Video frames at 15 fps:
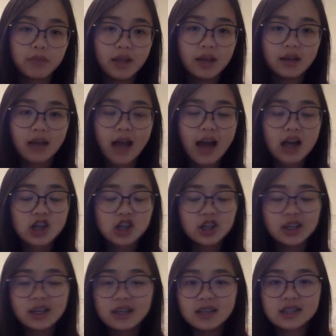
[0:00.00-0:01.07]
And actually,
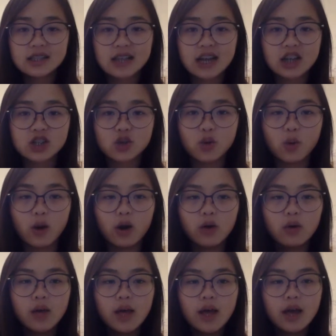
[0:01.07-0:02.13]
in the status
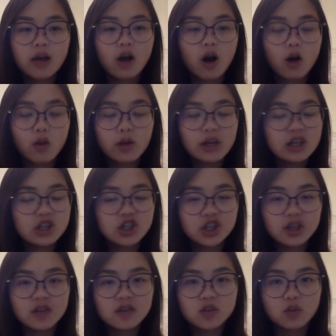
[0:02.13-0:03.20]
quo, it already
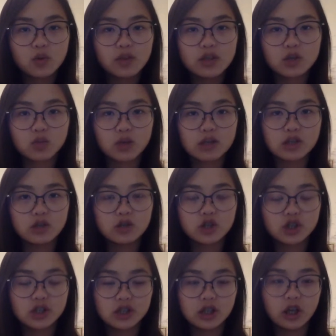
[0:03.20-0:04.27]
achieves what this
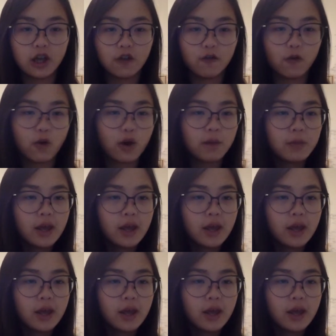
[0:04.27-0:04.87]
resolution is looking for.